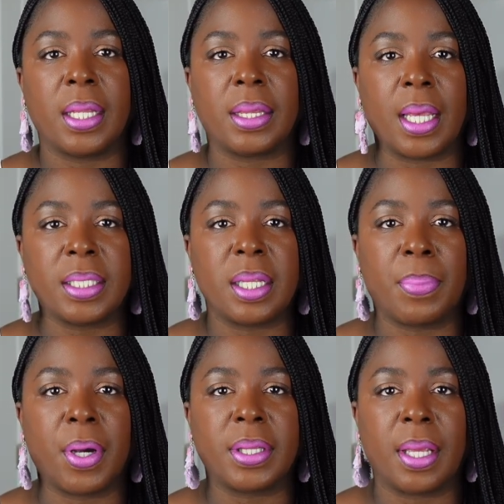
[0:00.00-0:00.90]
that that's the
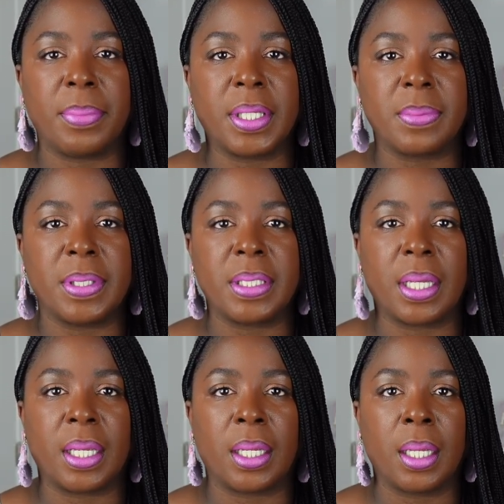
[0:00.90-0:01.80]
part that makes me
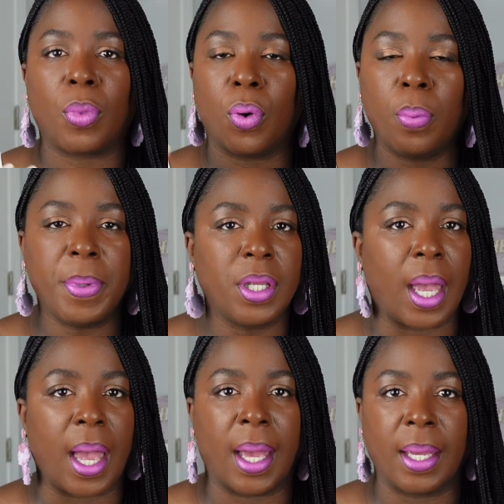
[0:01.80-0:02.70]
say, open
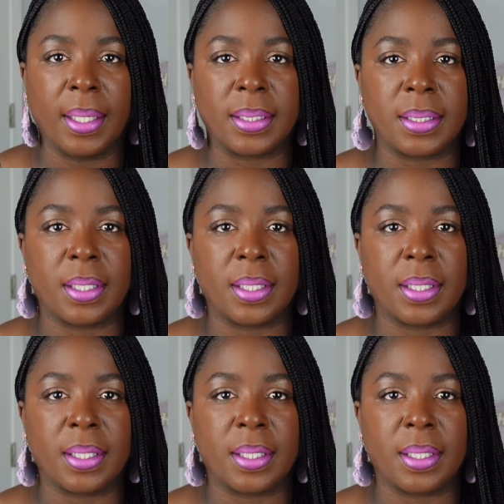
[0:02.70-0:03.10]
your eyes.